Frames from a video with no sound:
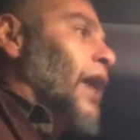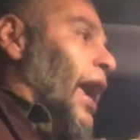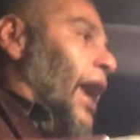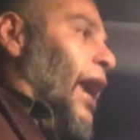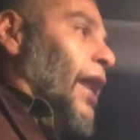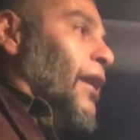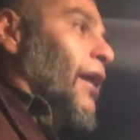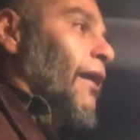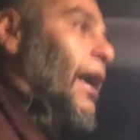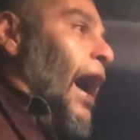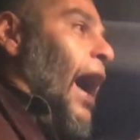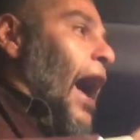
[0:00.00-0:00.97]
and
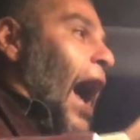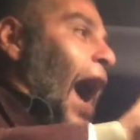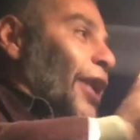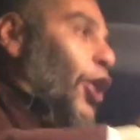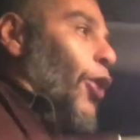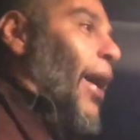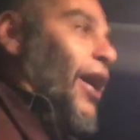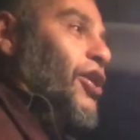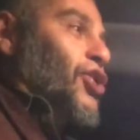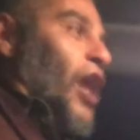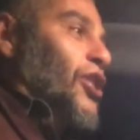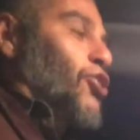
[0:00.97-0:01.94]
I know I
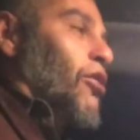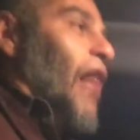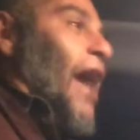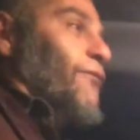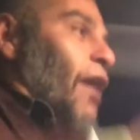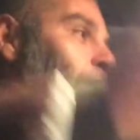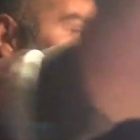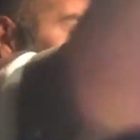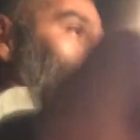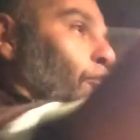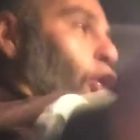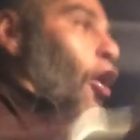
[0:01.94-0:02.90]
could change your life
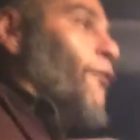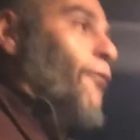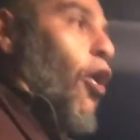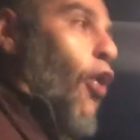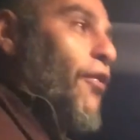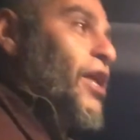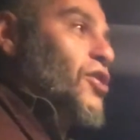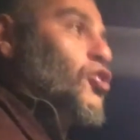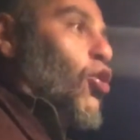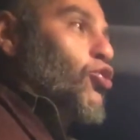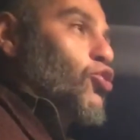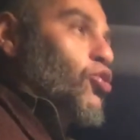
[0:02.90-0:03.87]
if you're already
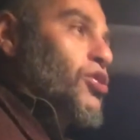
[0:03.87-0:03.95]
sold